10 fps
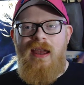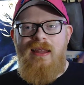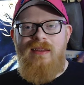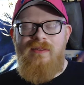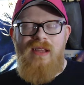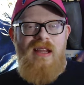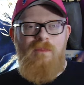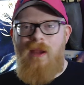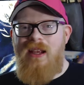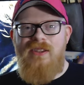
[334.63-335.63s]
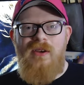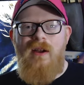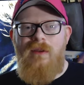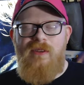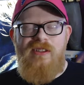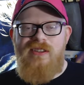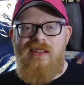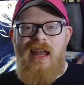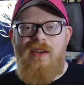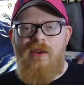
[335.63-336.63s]
and it pays off. It's just
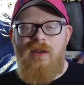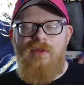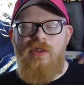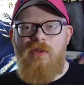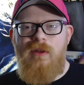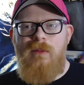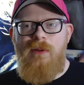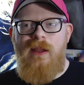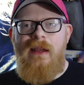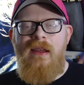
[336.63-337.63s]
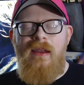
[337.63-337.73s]
that good of a screenplay.